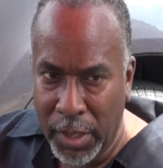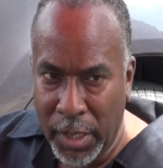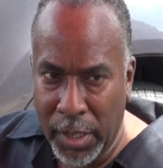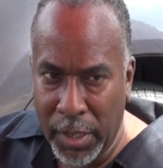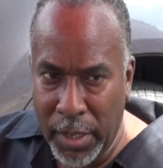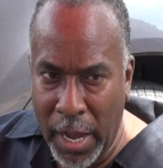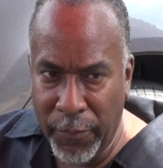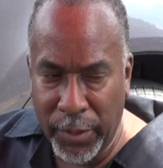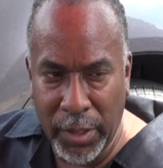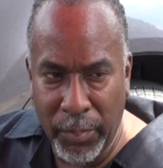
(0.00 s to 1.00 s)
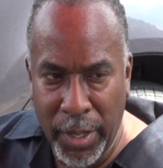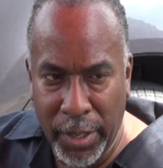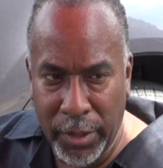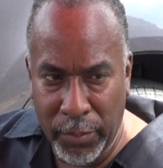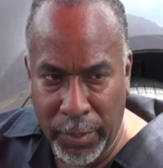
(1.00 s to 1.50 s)
African
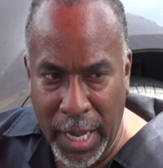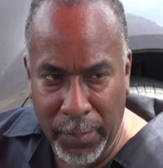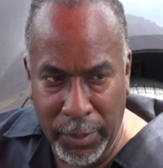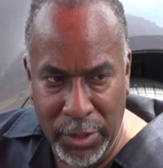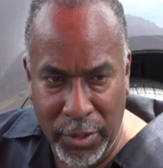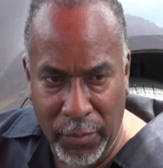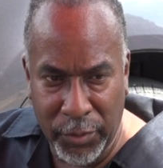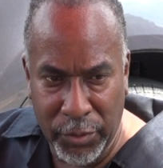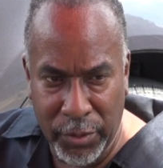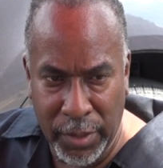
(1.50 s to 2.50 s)
American or black police officers